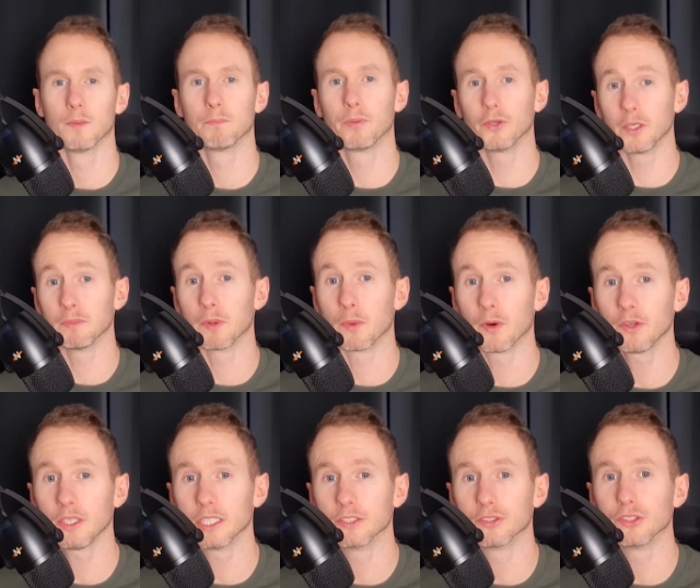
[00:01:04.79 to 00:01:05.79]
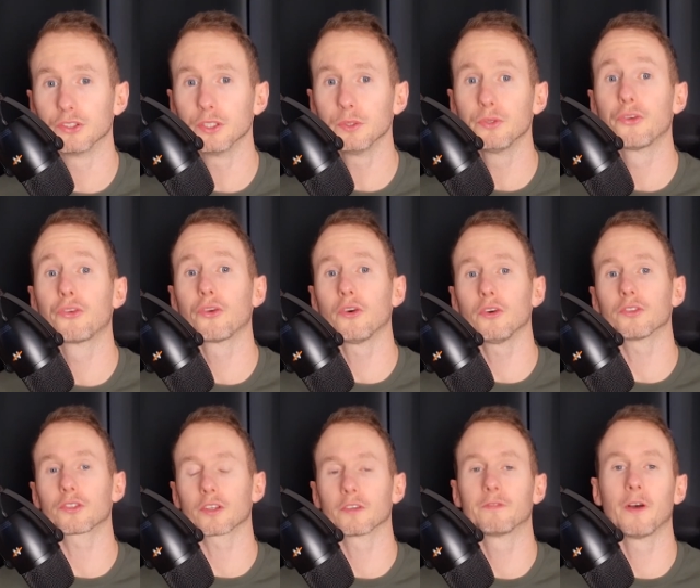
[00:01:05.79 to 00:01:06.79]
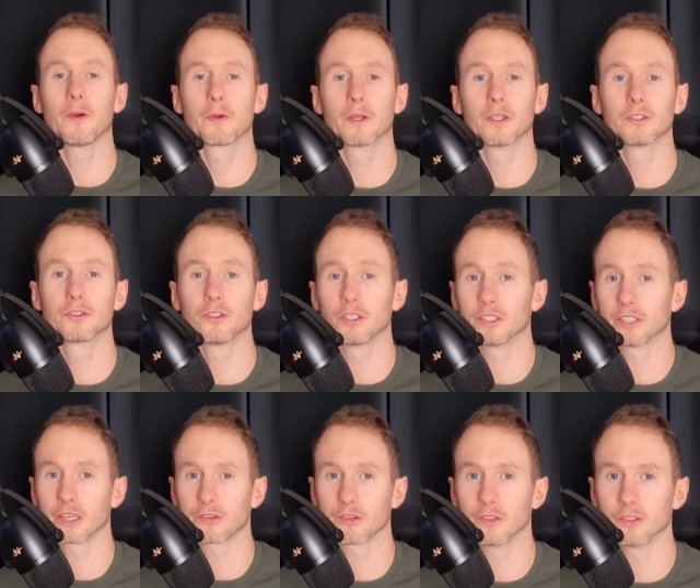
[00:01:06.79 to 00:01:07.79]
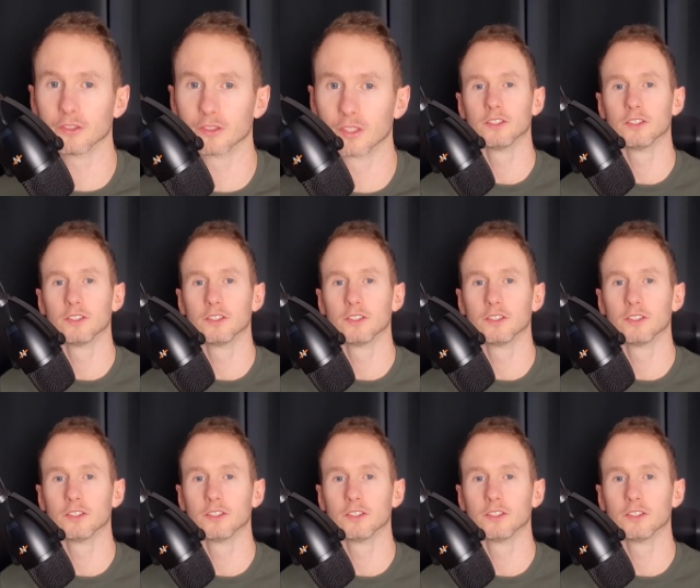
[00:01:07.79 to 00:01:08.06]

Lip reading: Point number 1 is do short, focused study sessions.